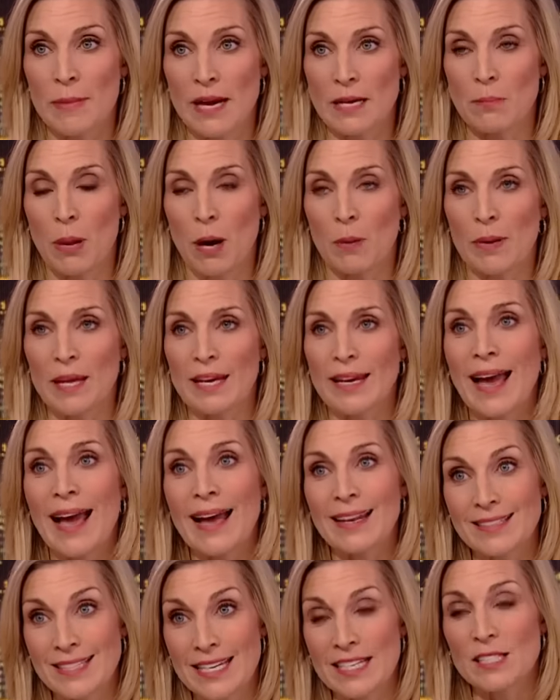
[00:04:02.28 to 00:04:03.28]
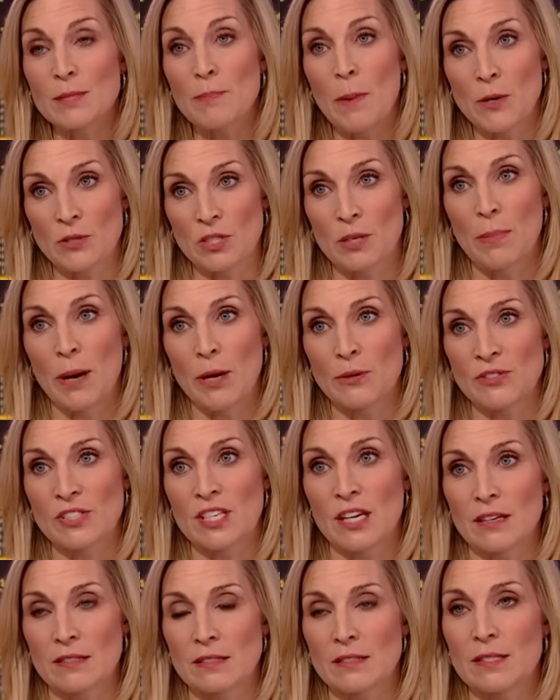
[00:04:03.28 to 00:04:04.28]
made public, and both
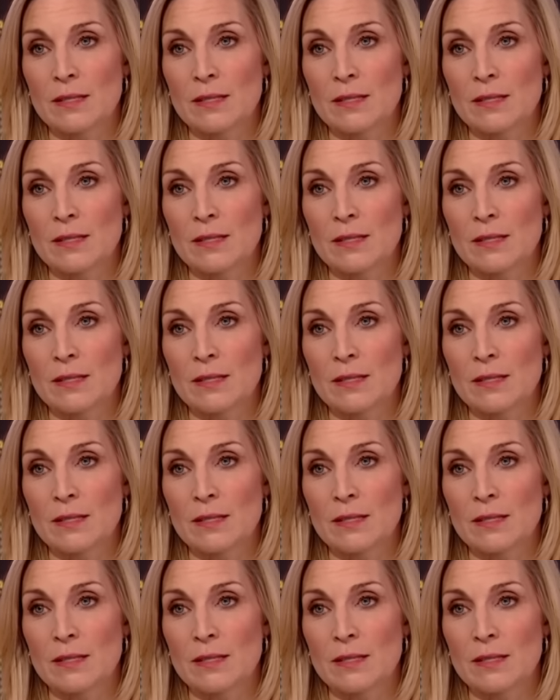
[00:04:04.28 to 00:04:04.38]
sons.